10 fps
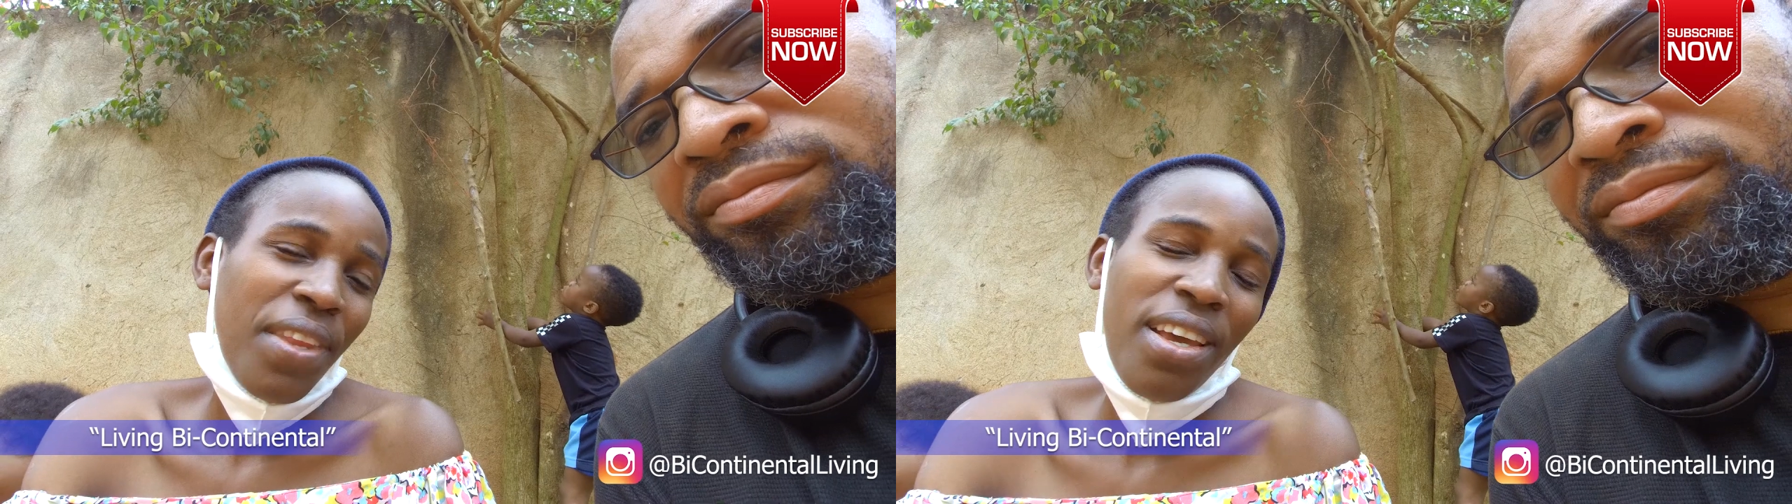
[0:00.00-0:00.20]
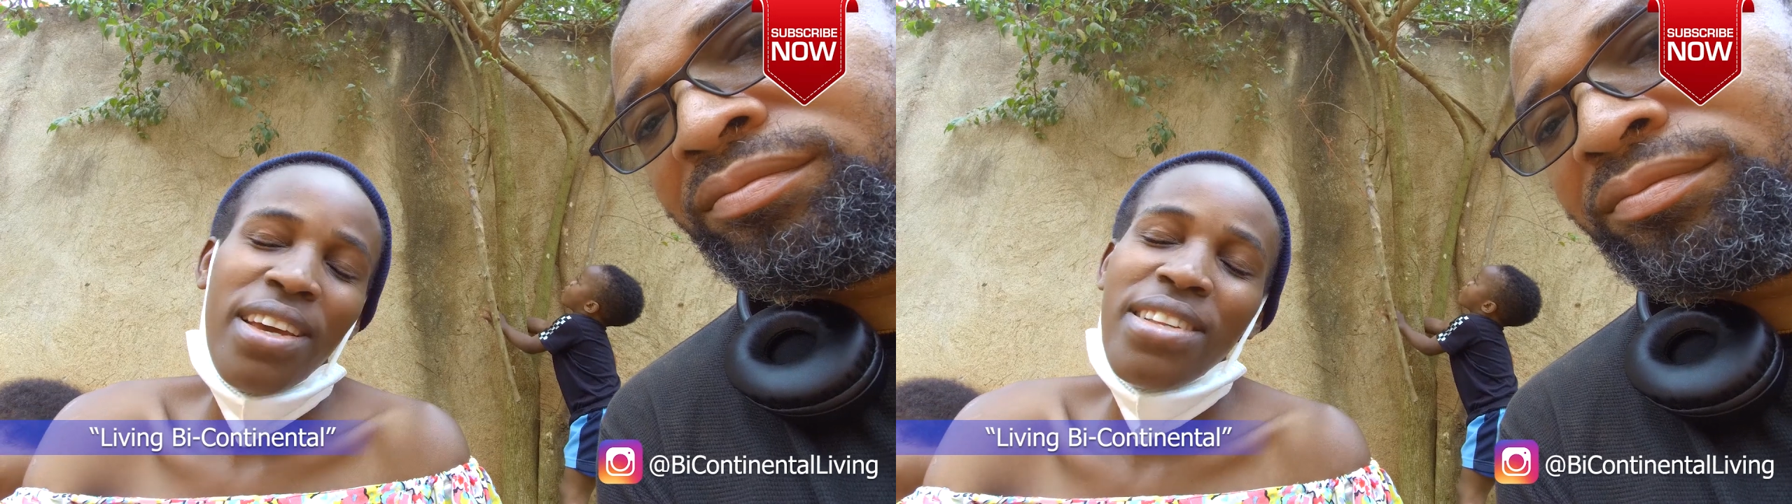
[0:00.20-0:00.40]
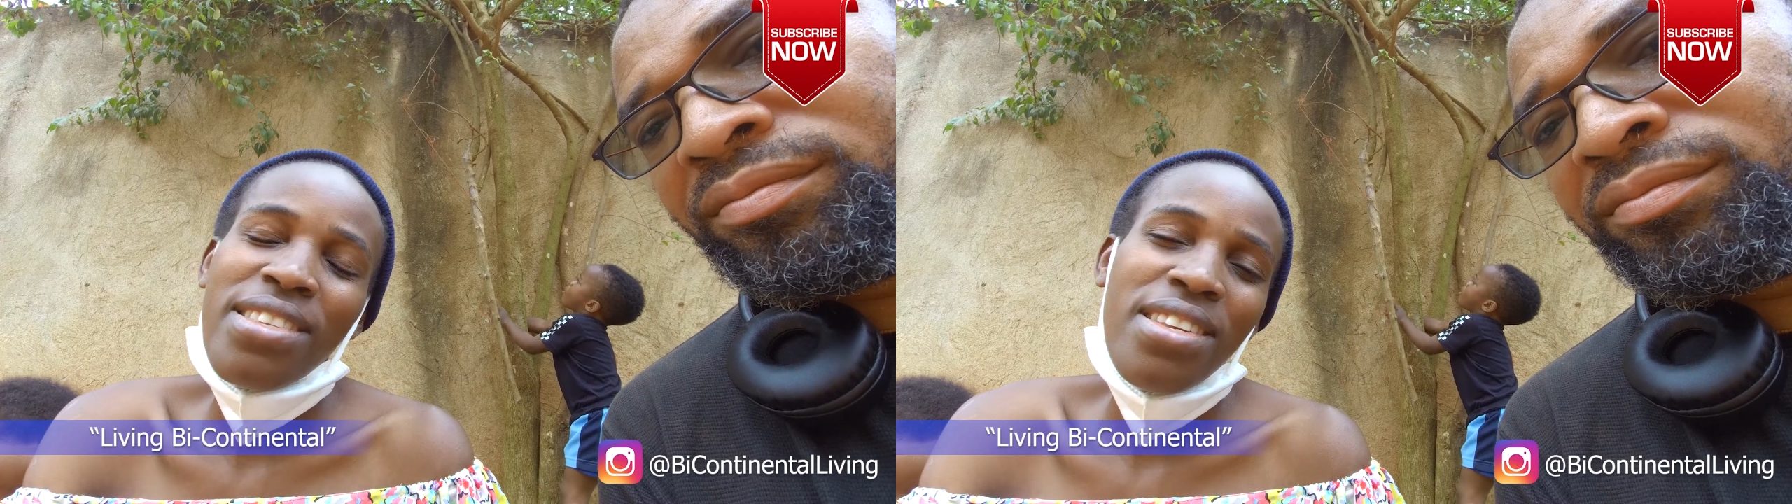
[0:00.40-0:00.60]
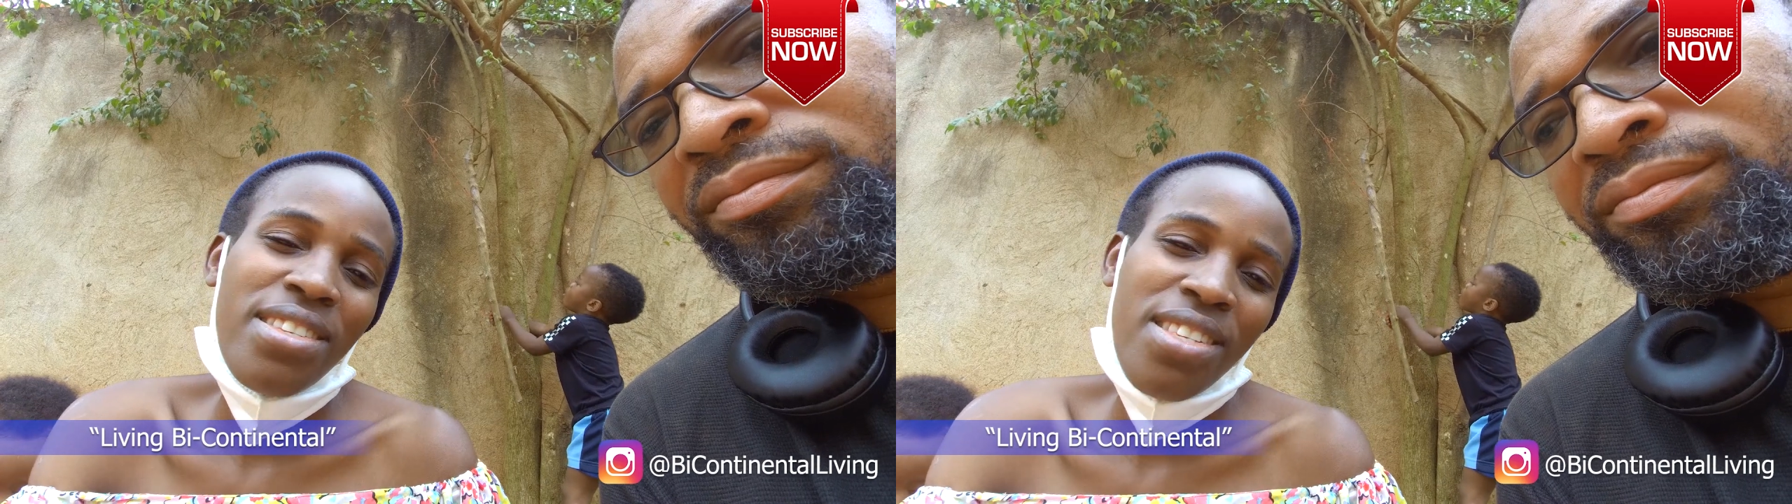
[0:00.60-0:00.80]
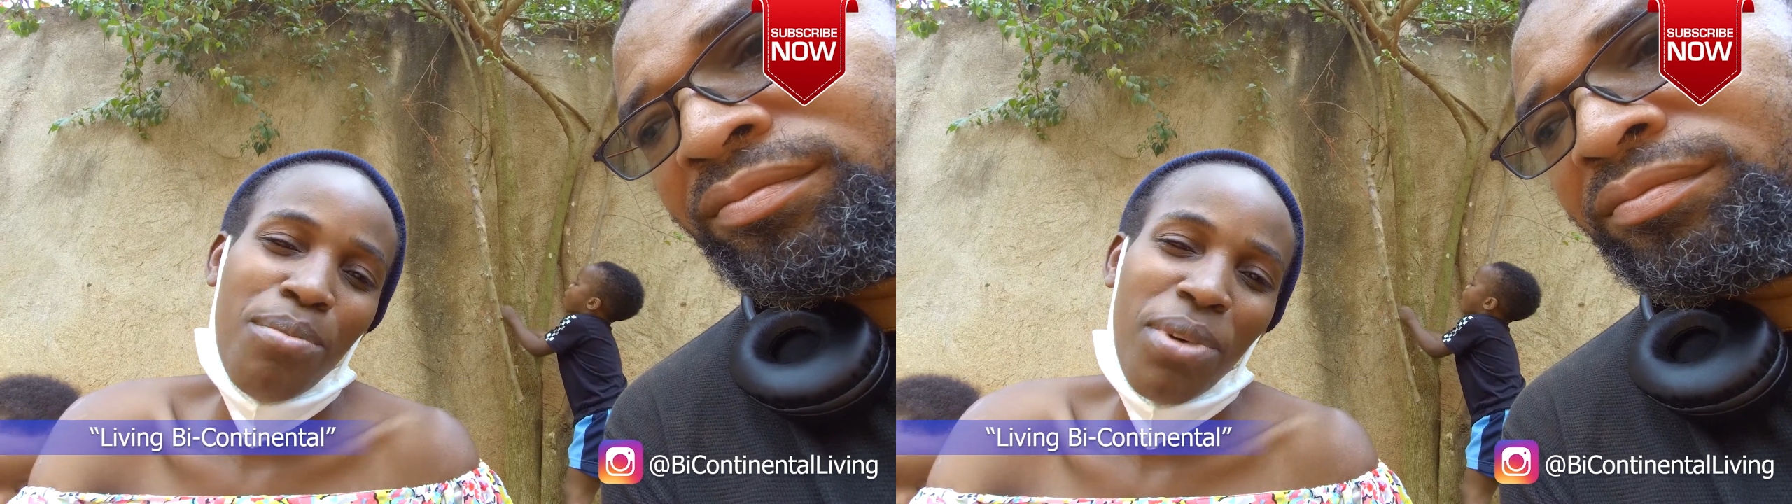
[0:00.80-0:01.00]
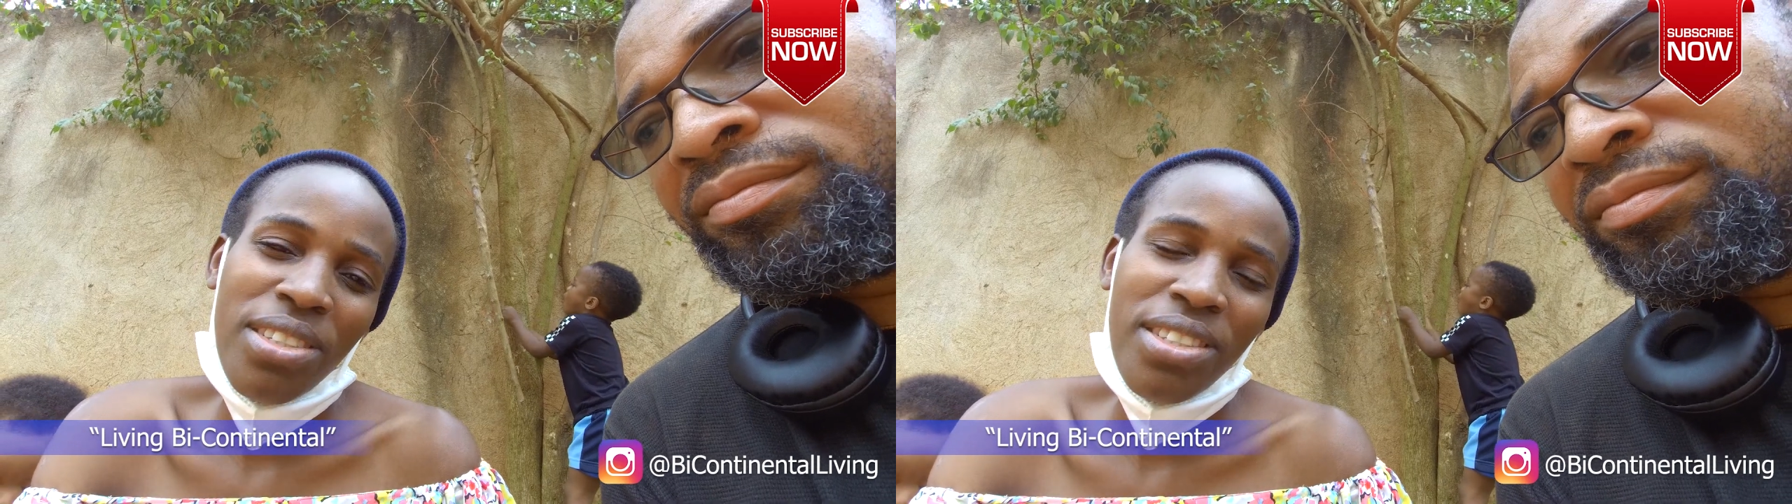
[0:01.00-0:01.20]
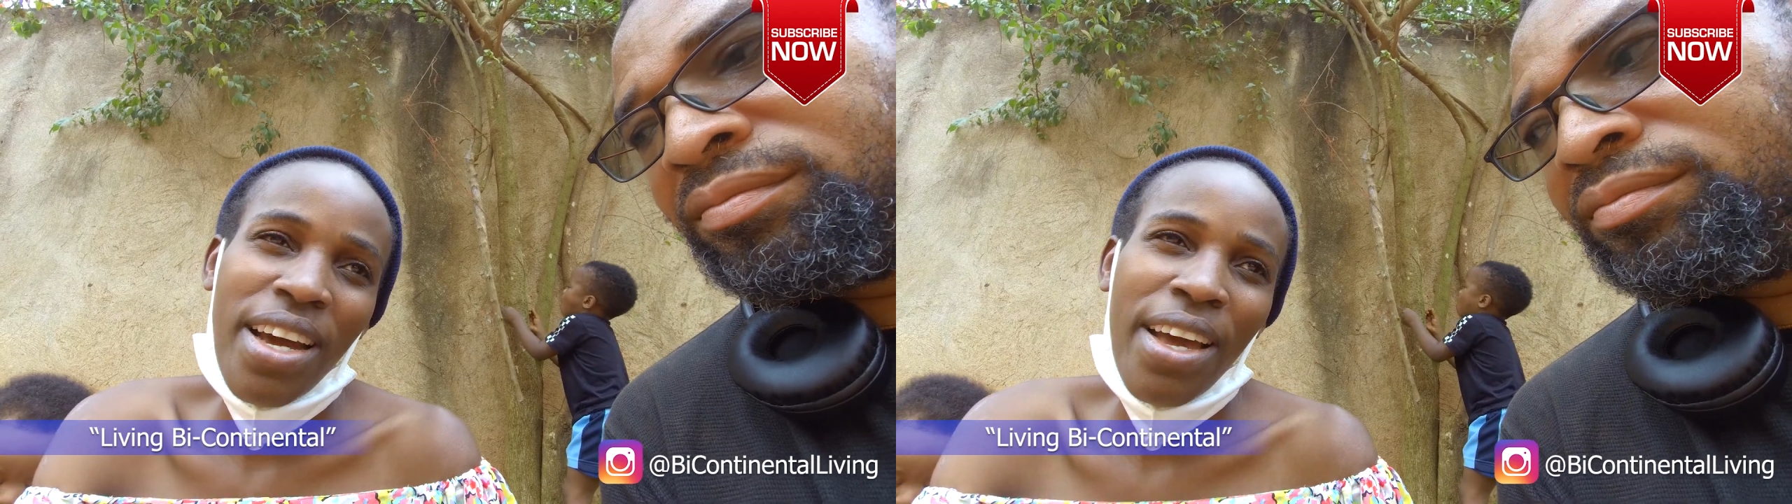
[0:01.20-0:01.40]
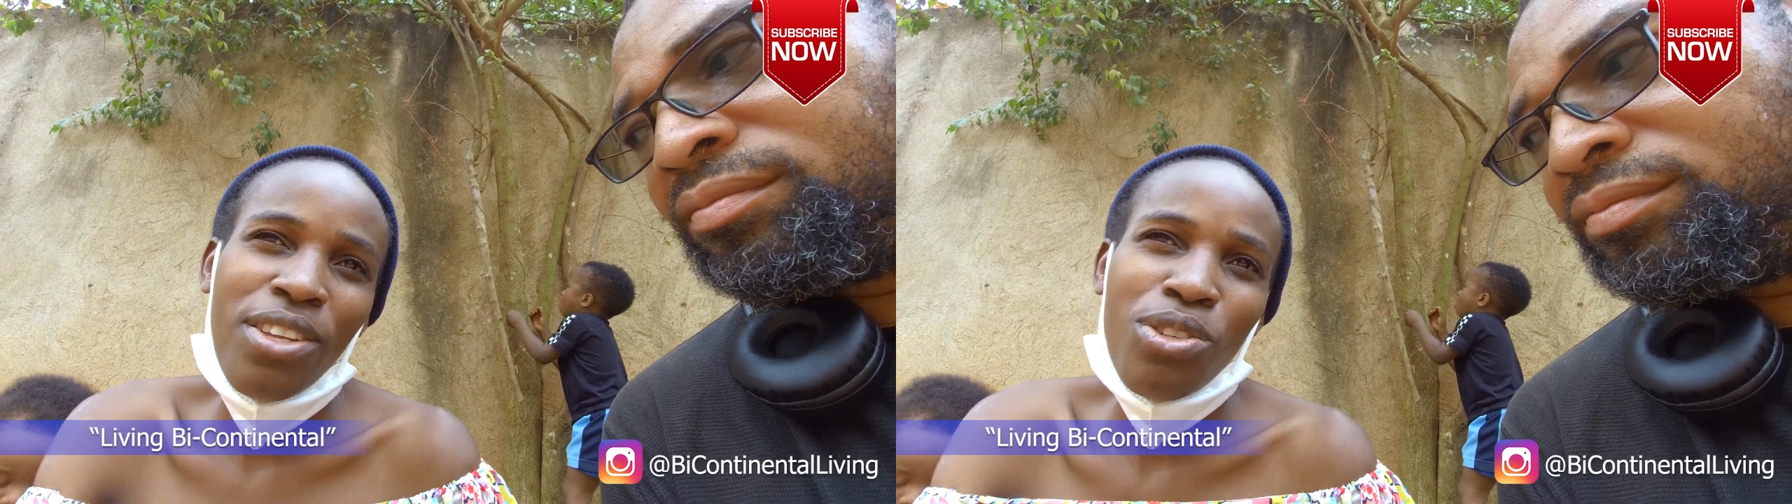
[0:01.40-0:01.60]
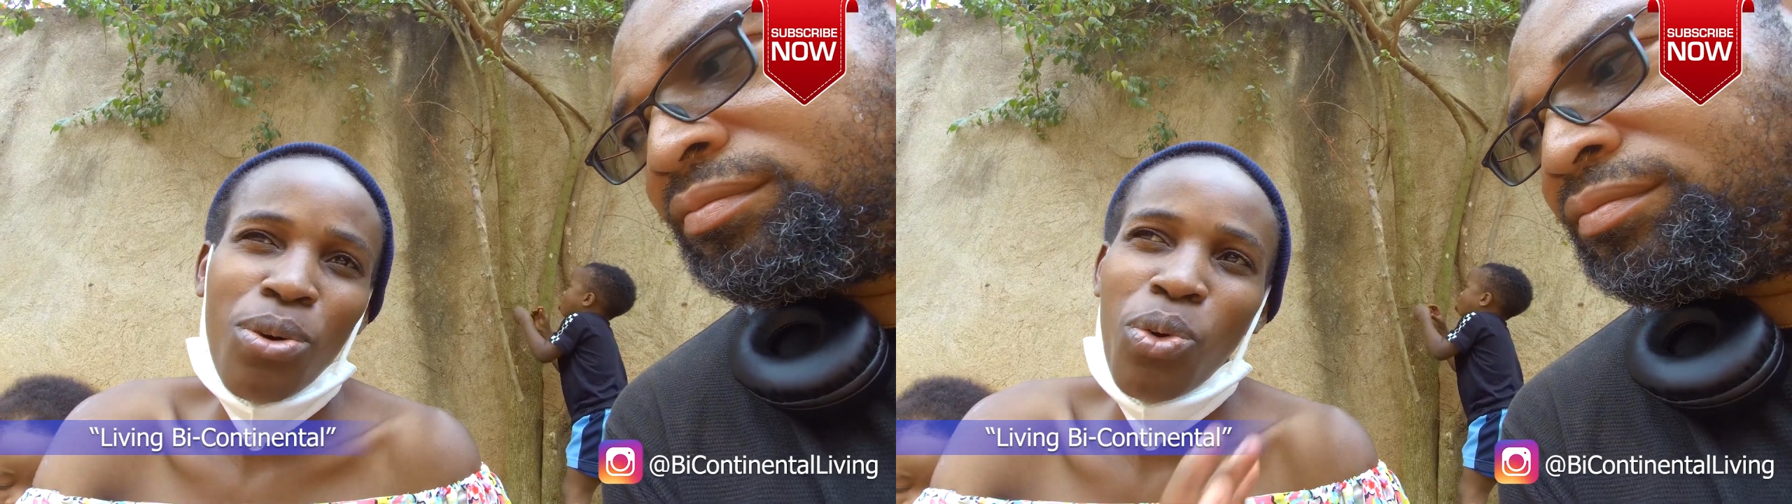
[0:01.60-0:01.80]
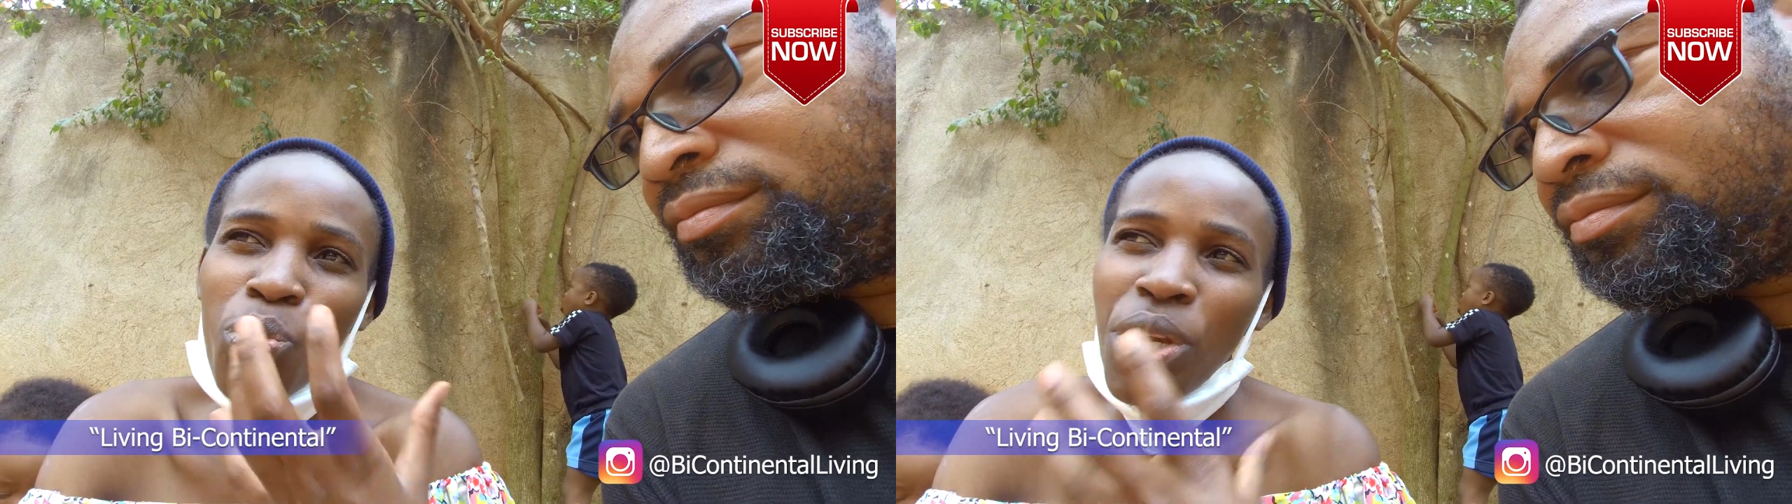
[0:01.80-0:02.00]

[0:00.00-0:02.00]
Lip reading: I hate seeing somebody dying. So we